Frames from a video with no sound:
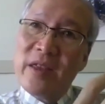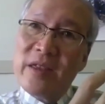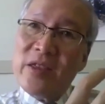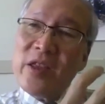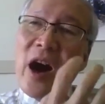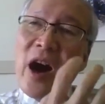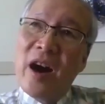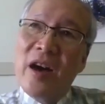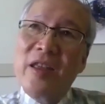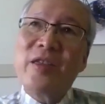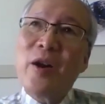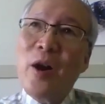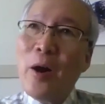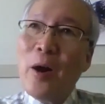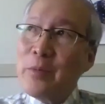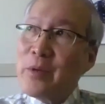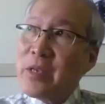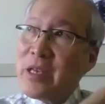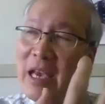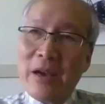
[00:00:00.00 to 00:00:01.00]
ton
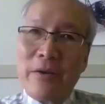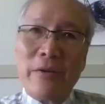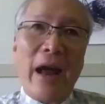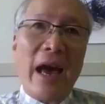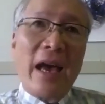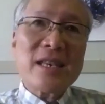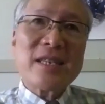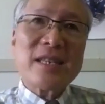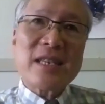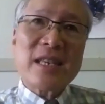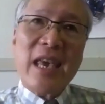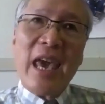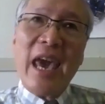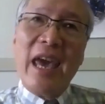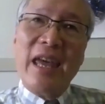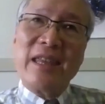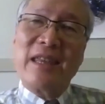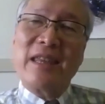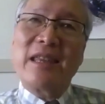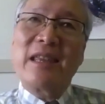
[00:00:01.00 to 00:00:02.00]
of seagrass
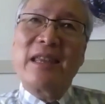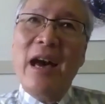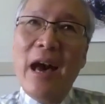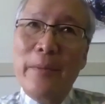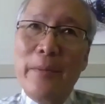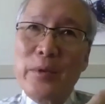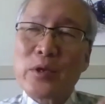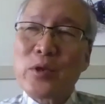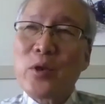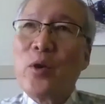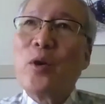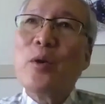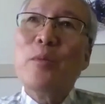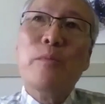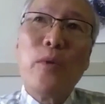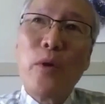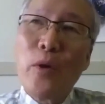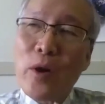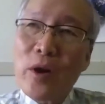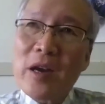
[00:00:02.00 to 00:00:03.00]
can absorb
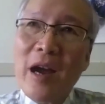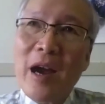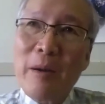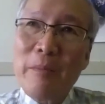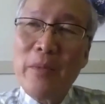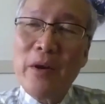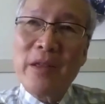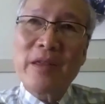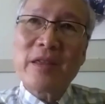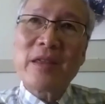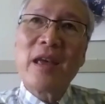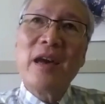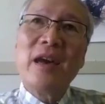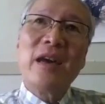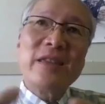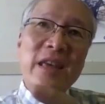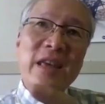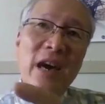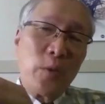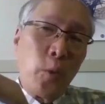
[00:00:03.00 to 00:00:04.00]
more carbon
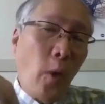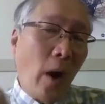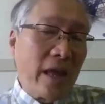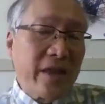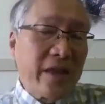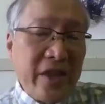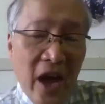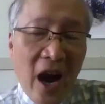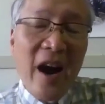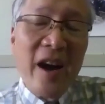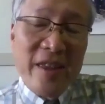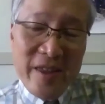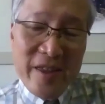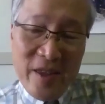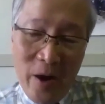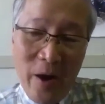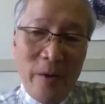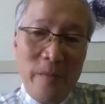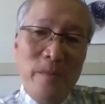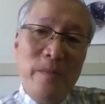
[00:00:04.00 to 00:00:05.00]
than 1 ton
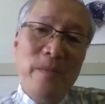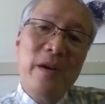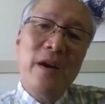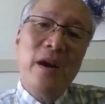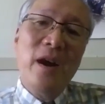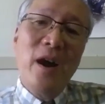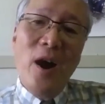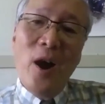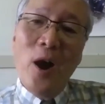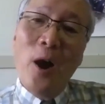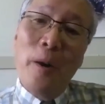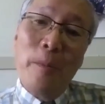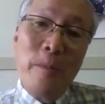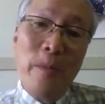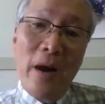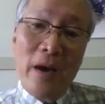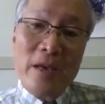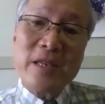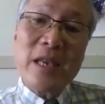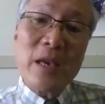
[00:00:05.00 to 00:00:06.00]
of
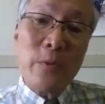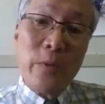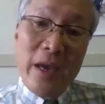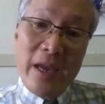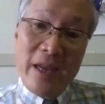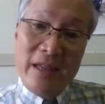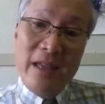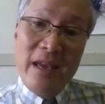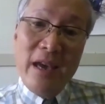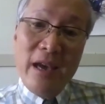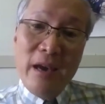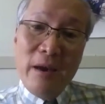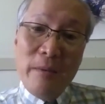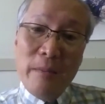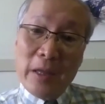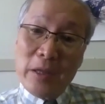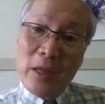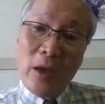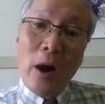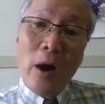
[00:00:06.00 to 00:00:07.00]
seaweed.
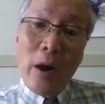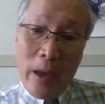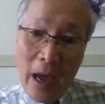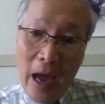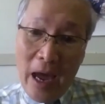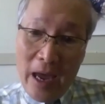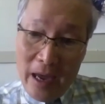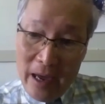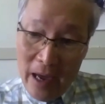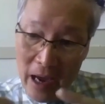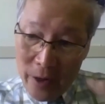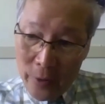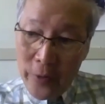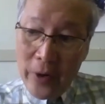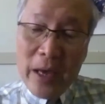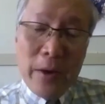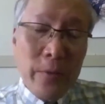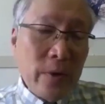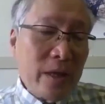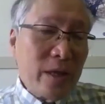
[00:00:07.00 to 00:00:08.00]
But I
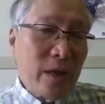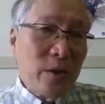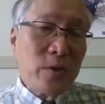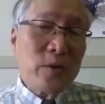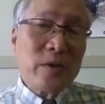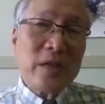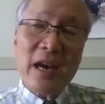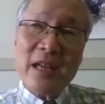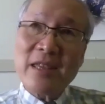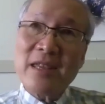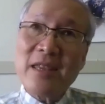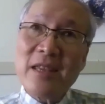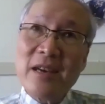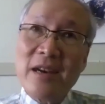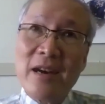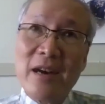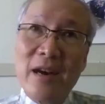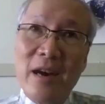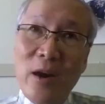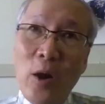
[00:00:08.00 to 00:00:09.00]
agree with you that
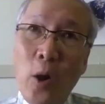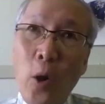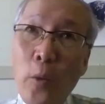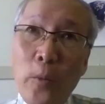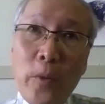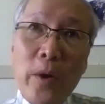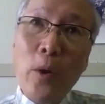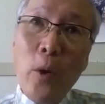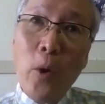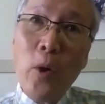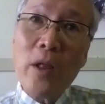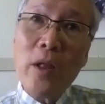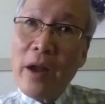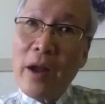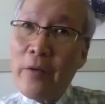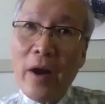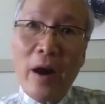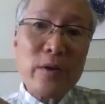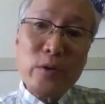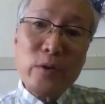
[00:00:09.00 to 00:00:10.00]
overall
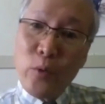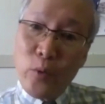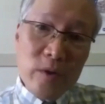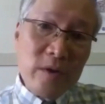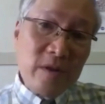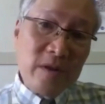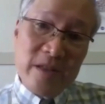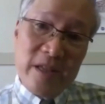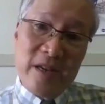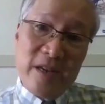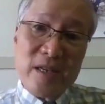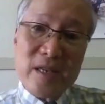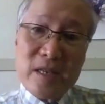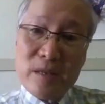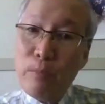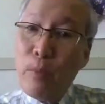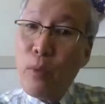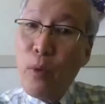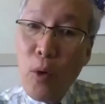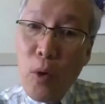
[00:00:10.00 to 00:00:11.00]
around the world, there's
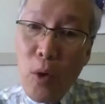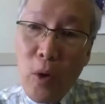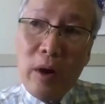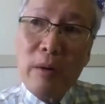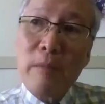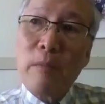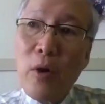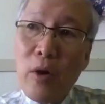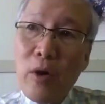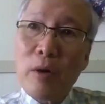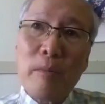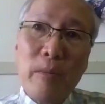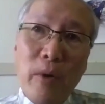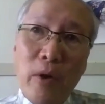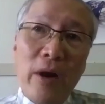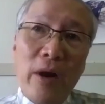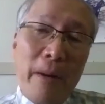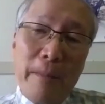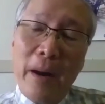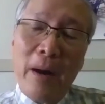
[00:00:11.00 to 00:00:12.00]
more
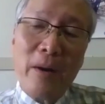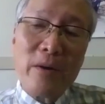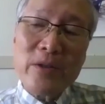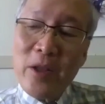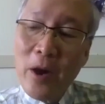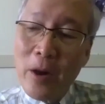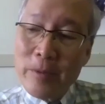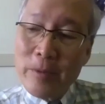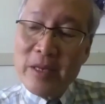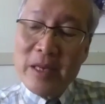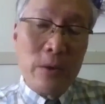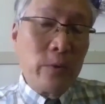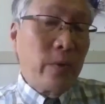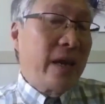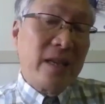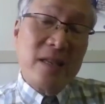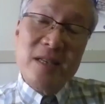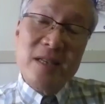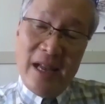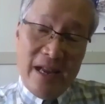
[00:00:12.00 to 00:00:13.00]
amount of
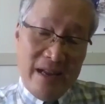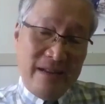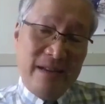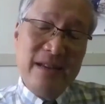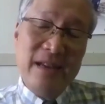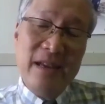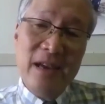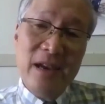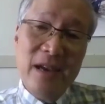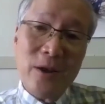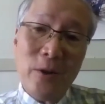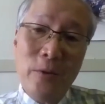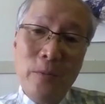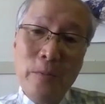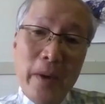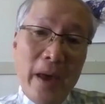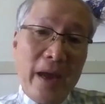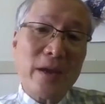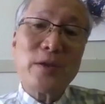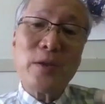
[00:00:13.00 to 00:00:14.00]
seaweeds
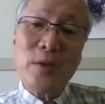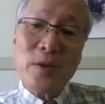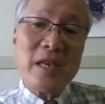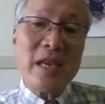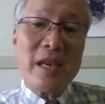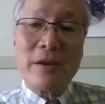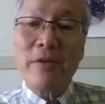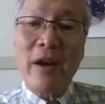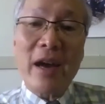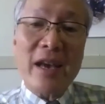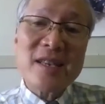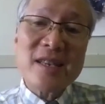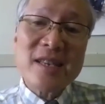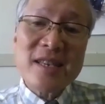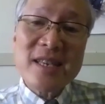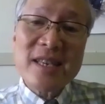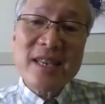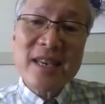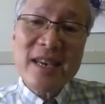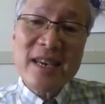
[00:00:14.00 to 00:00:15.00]
compared to seagrass.